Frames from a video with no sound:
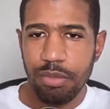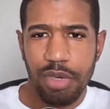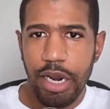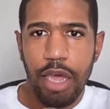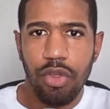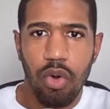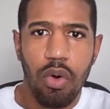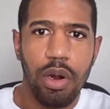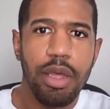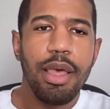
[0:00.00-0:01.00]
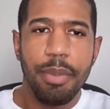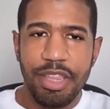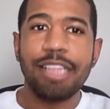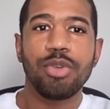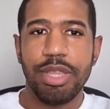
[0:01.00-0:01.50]
but either or. But
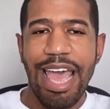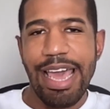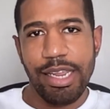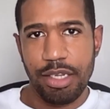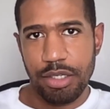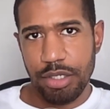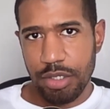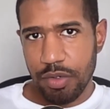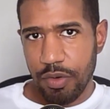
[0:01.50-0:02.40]
that's what that is.